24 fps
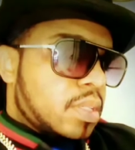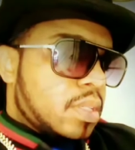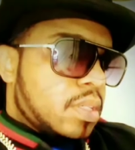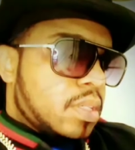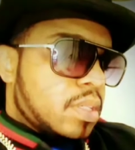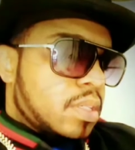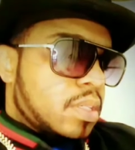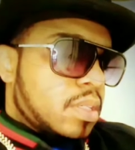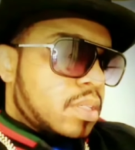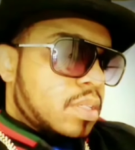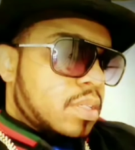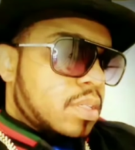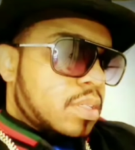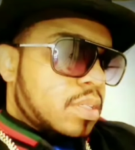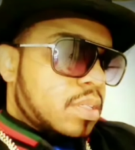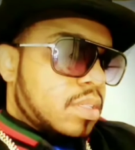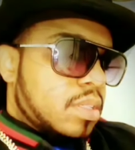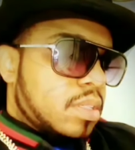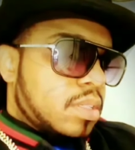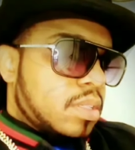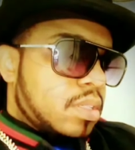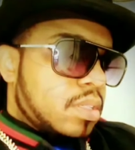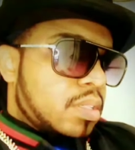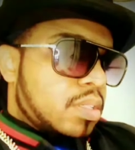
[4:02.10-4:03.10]
the Jewish
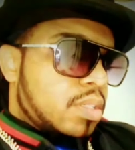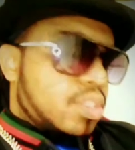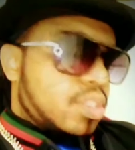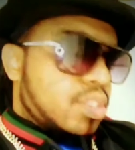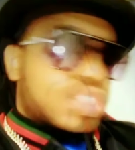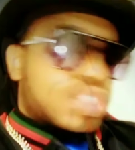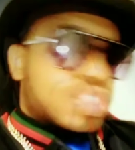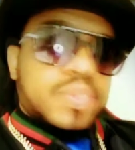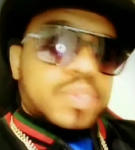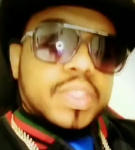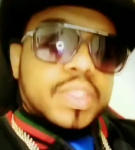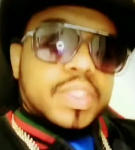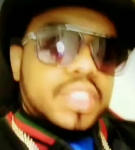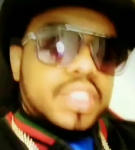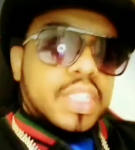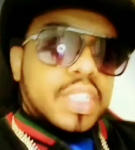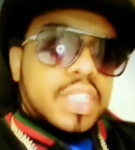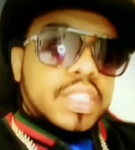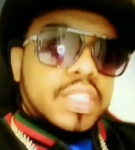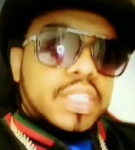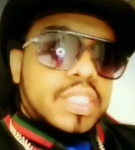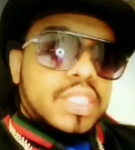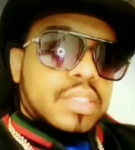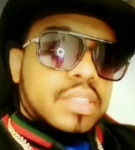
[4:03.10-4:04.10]
nation, they're only
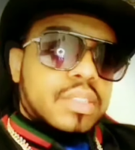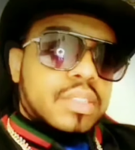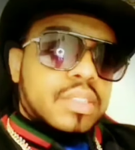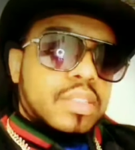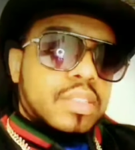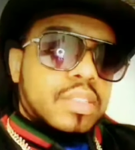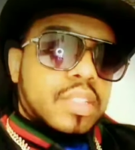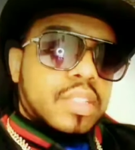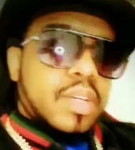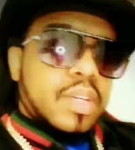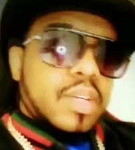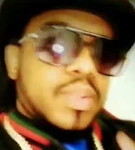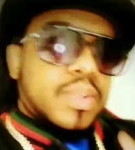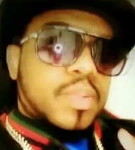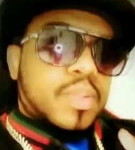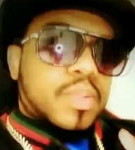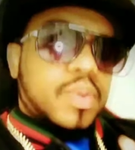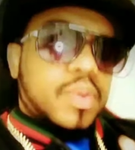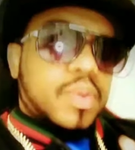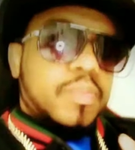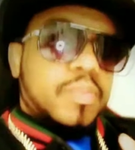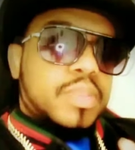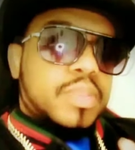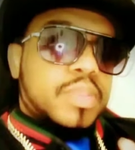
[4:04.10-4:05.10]
1%
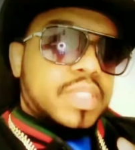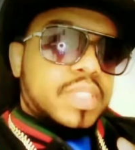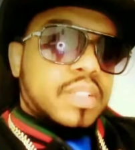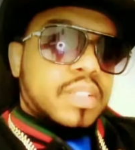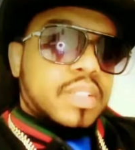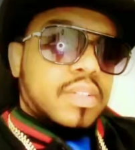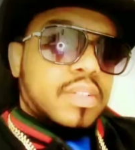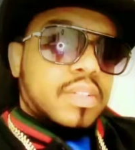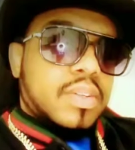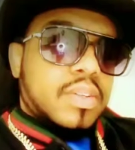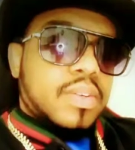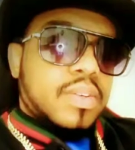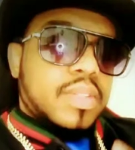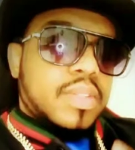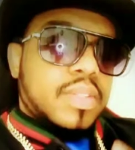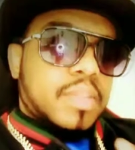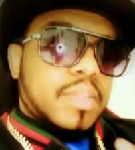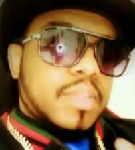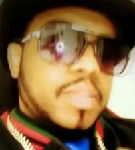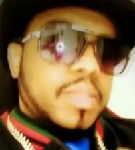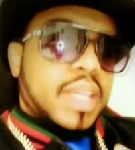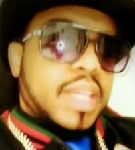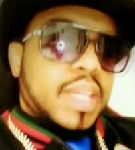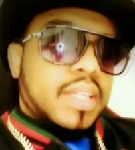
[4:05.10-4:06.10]
on the planet? Comment
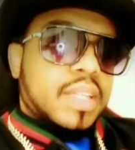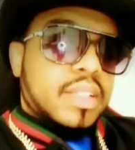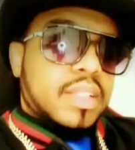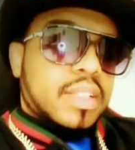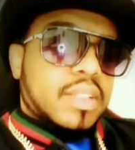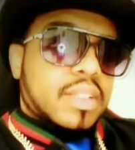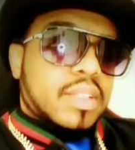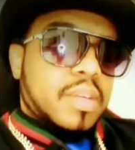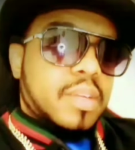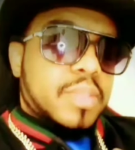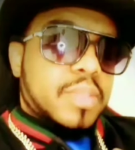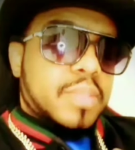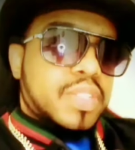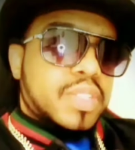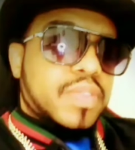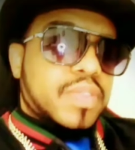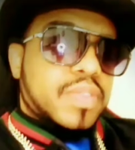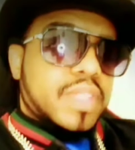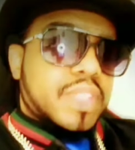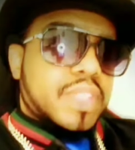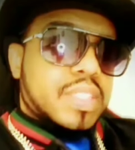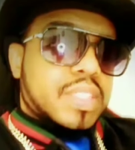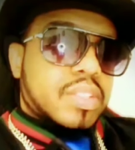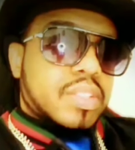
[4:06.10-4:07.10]
se fait-il que les
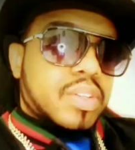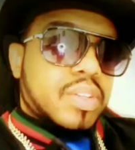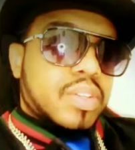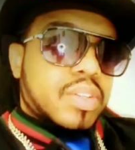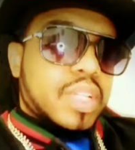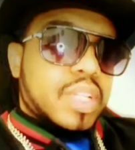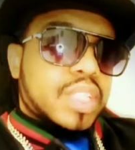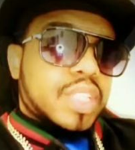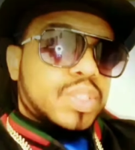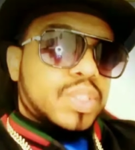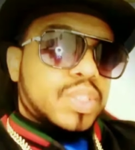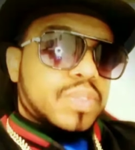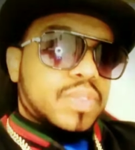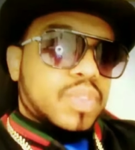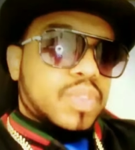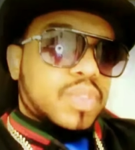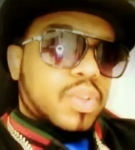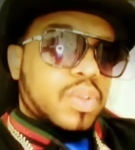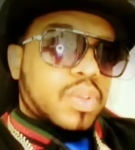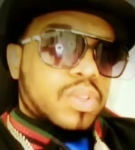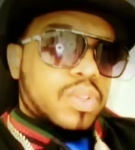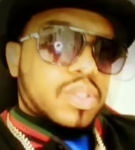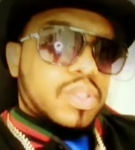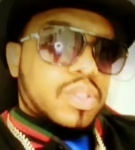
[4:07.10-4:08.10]
Juifs sont seulement
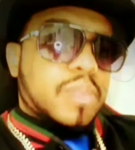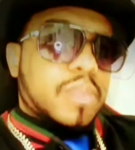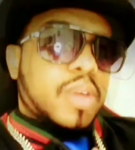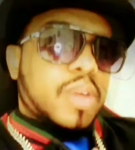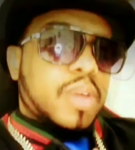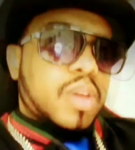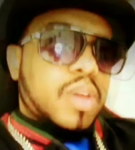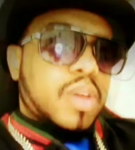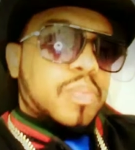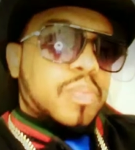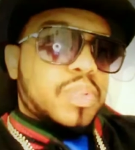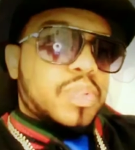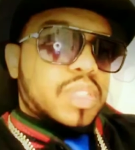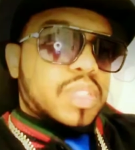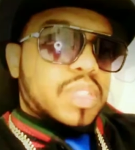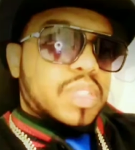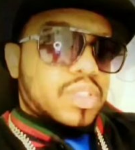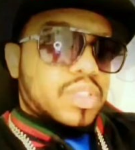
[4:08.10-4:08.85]
1% sur la planète?